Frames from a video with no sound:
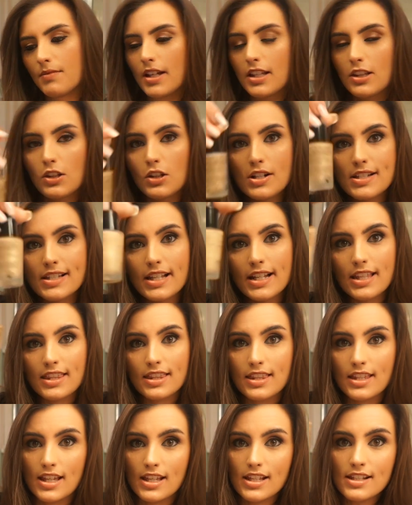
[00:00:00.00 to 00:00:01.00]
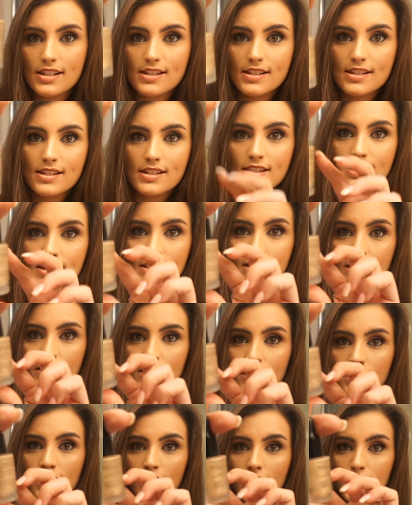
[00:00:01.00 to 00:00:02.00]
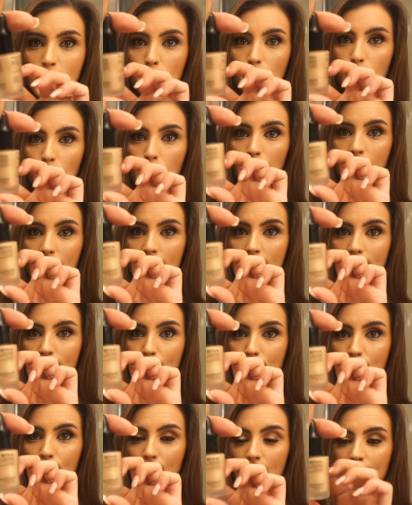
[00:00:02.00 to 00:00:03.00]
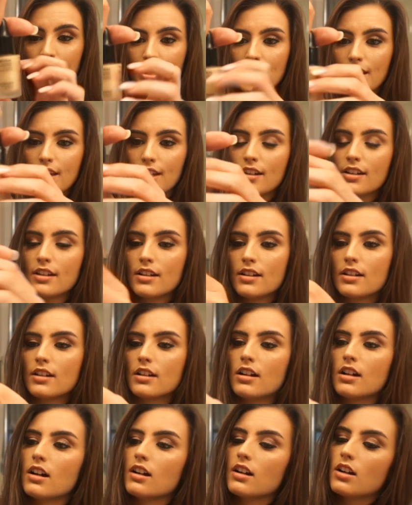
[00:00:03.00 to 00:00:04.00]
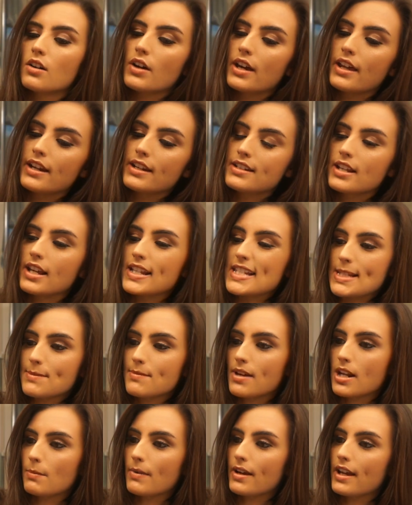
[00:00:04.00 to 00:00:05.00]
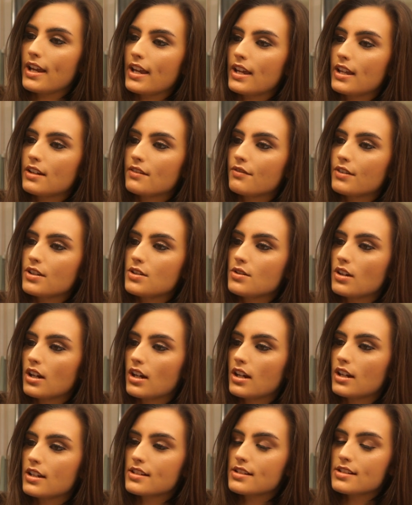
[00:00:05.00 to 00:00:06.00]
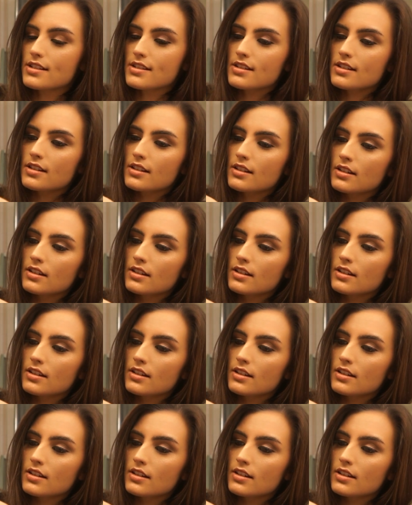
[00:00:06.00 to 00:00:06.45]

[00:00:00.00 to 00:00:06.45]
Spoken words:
It looks like this. It's really pretty. Go ahead and test them out on my hand for you guys.